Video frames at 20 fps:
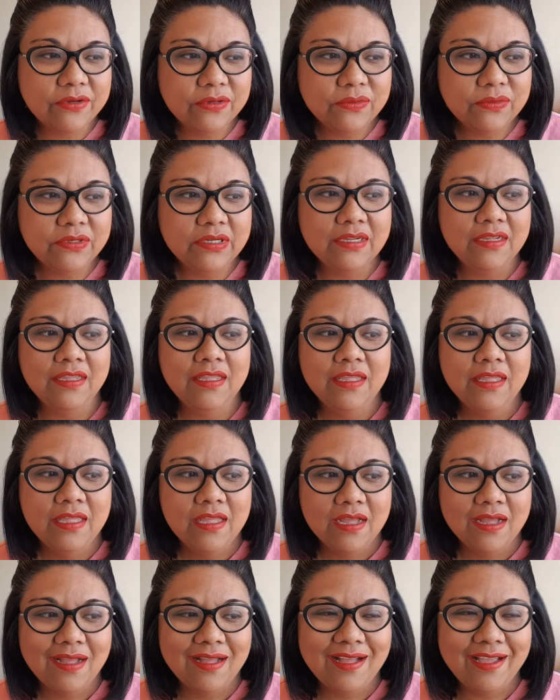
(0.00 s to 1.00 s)
own.
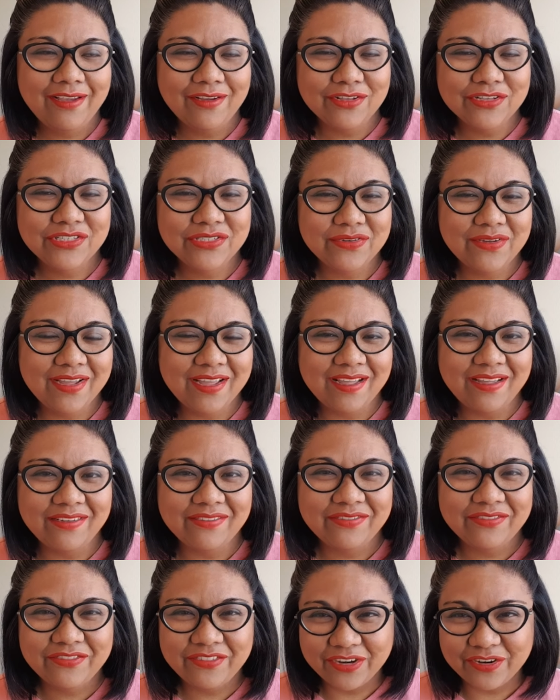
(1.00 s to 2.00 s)
I also
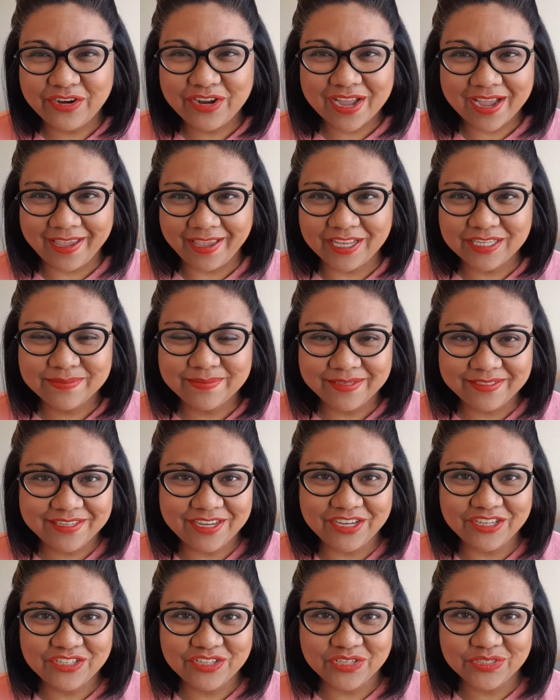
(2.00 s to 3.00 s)
have very high
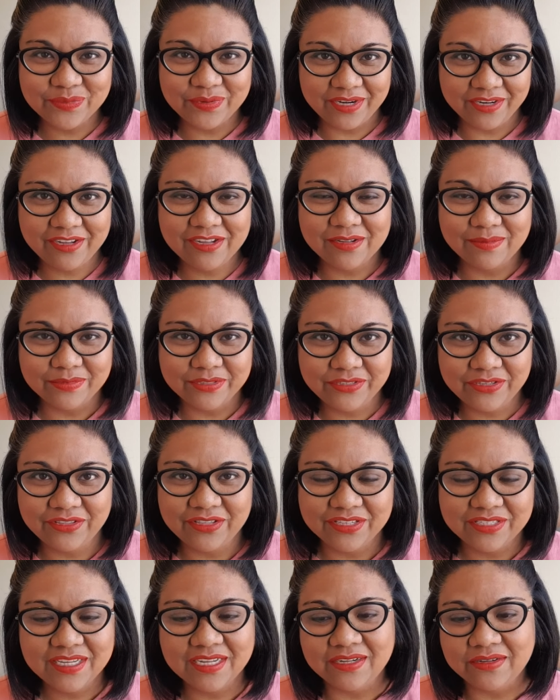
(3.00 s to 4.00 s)
expectations when it comes to
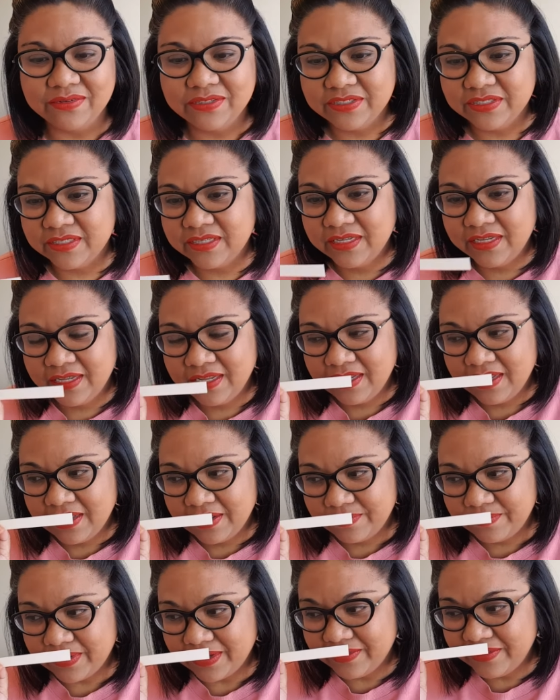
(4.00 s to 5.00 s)
this house.
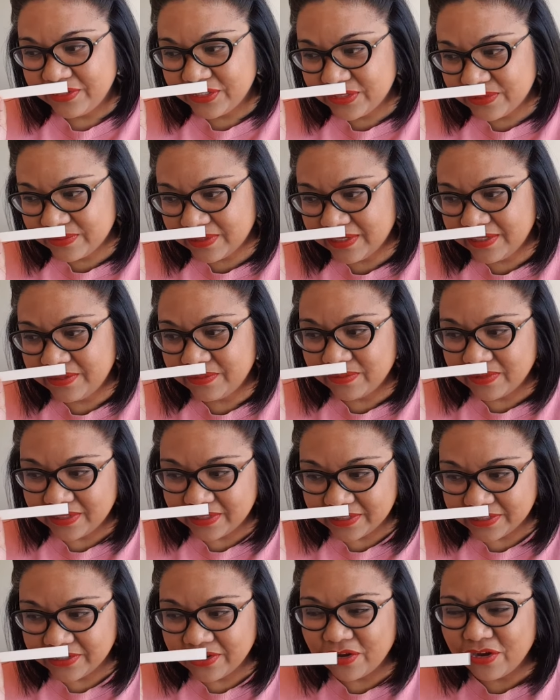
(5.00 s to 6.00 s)
But this one
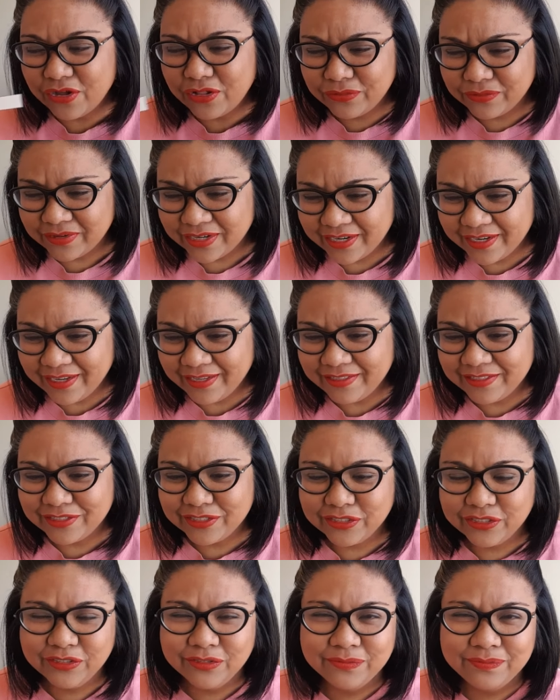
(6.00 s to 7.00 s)
was all
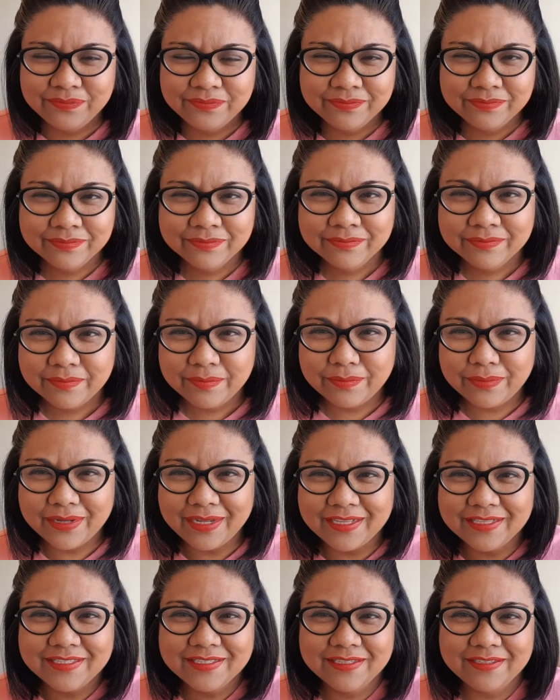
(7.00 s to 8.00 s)
right,
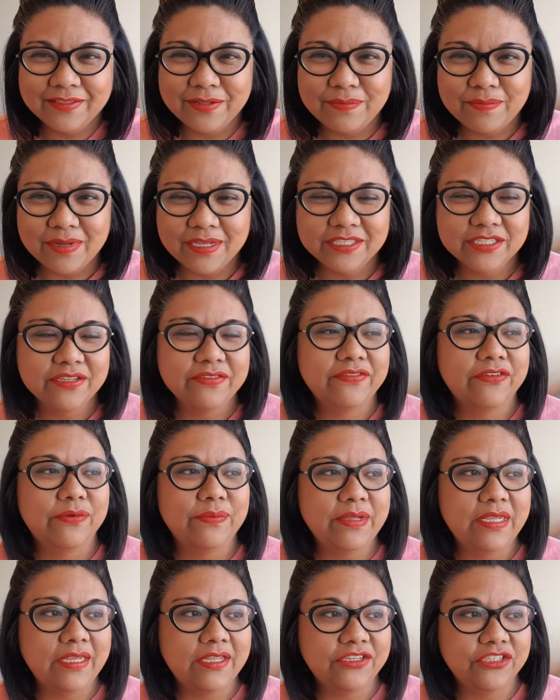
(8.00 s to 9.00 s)
but the musk for
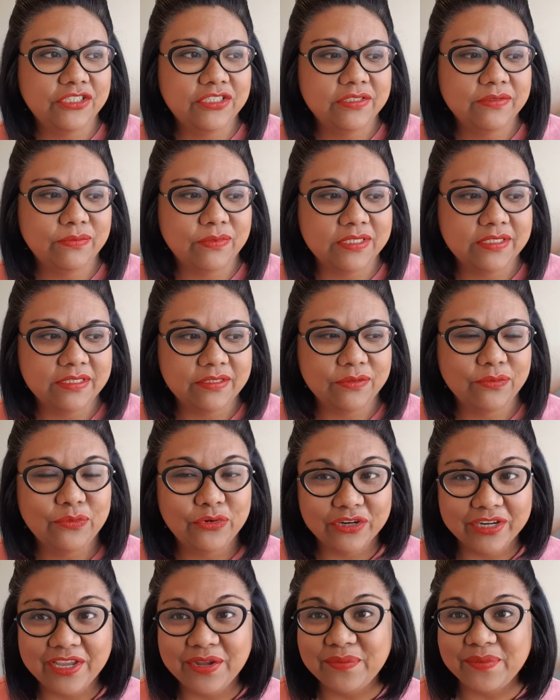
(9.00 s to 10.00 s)
me just wasn't
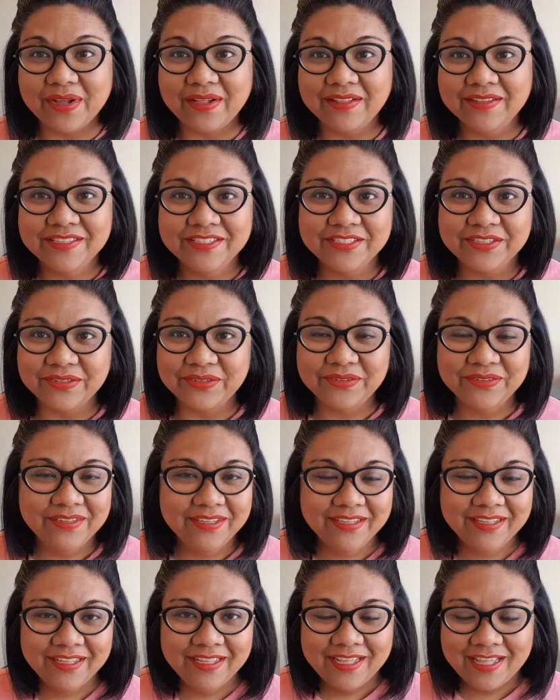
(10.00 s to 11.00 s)
working well. So
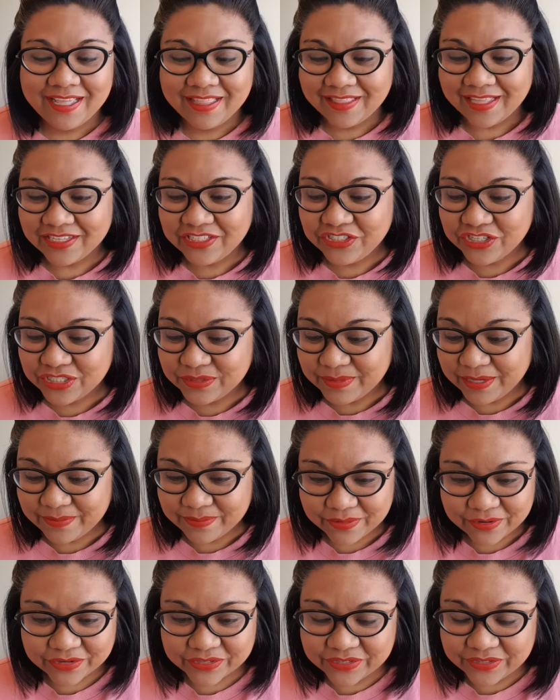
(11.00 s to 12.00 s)
that's just my
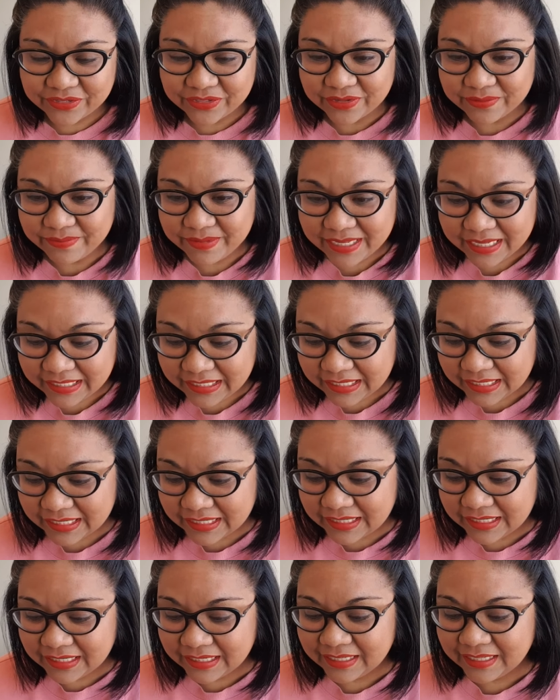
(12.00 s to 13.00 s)
personal
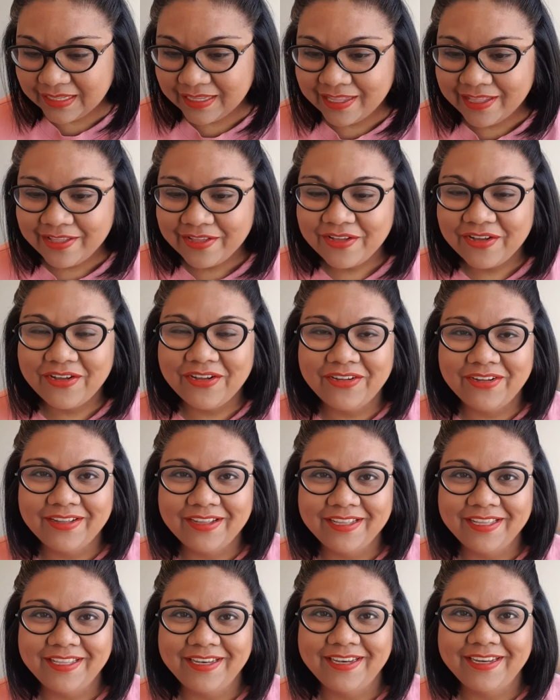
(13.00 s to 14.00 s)
opinion
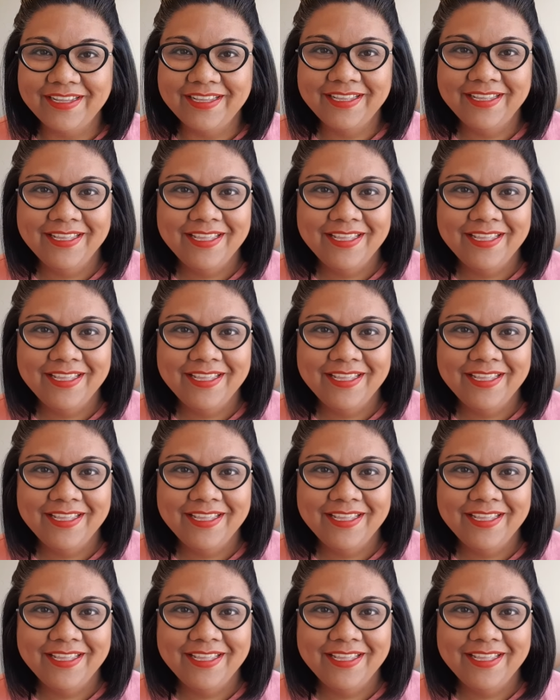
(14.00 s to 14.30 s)
on